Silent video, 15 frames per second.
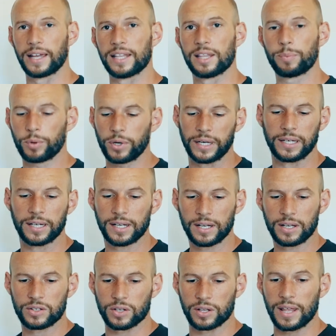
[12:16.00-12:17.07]
and the point.
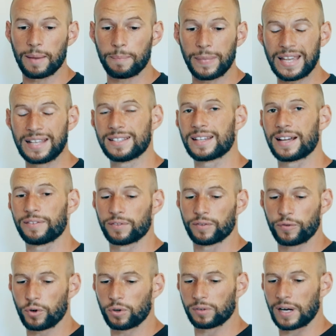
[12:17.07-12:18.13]
So that means after
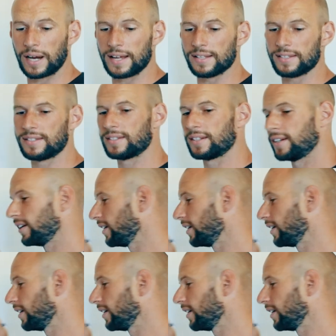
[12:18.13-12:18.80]
four rounds,